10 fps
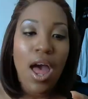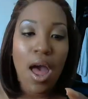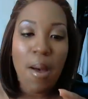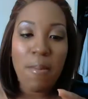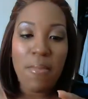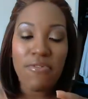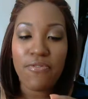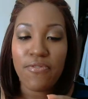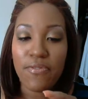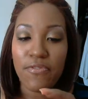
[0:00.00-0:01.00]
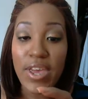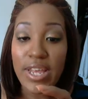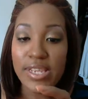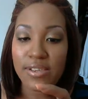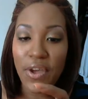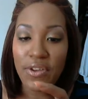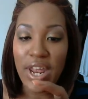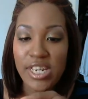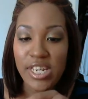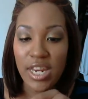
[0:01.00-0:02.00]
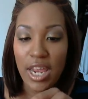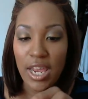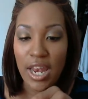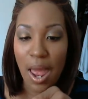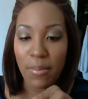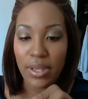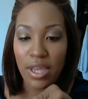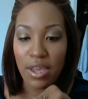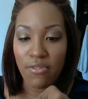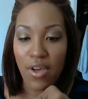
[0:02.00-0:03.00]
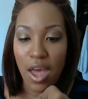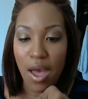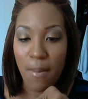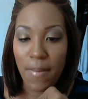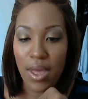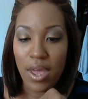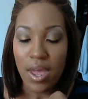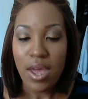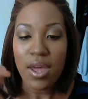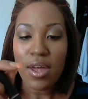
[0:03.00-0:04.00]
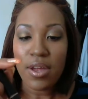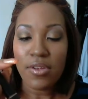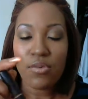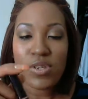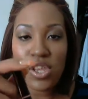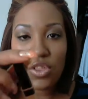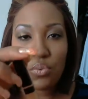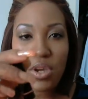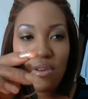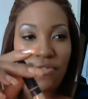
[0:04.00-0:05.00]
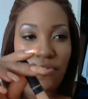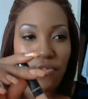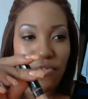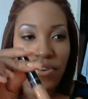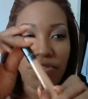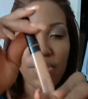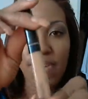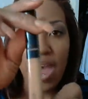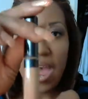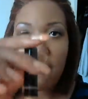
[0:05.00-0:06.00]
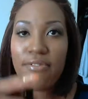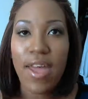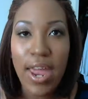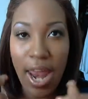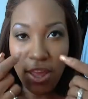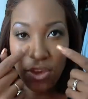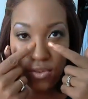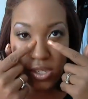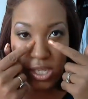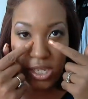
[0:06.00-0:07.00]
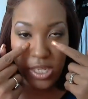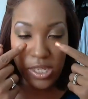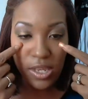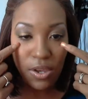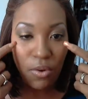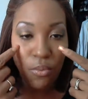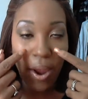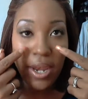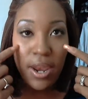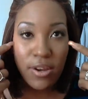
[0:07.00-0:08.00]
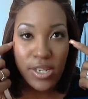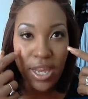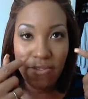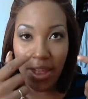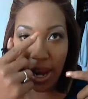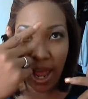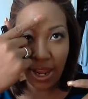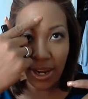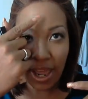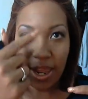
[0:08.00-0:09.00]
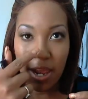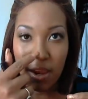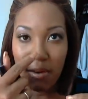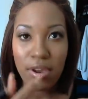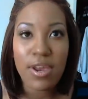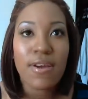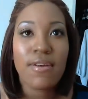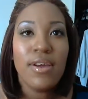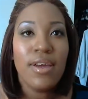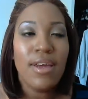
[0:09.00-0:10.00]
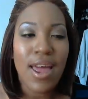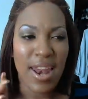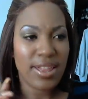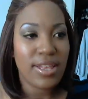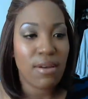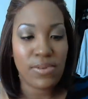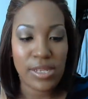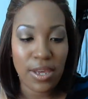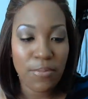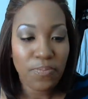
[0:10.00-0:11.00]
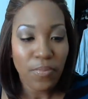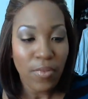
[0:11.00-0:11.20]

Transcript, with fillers: um, Fits foundation and I believe um, was it 355 and I used this right in here to give that a highlight here here and I think that was it